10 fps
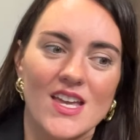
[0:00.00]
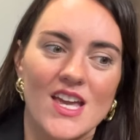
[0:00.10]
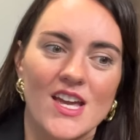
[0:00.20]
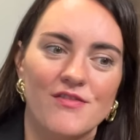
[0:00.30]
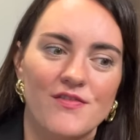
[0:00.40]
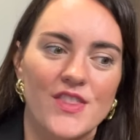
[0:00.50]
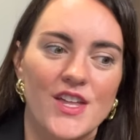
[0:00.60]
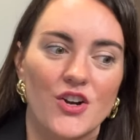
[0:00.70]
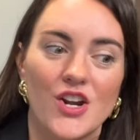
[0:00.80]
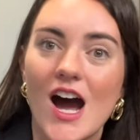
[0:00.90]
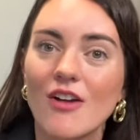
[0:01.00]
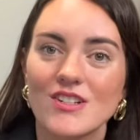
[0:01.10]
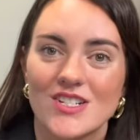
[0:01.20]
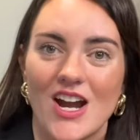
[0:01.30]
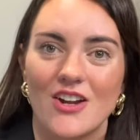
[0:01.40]
If they're not
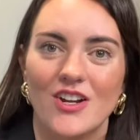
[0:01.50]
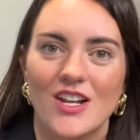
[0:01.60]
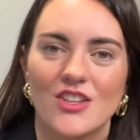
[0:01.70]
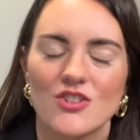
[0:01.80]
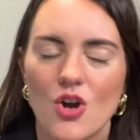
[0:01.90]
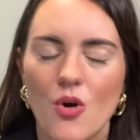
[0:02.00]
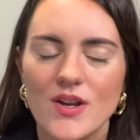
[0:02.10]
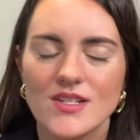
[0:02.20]
retiring, there's always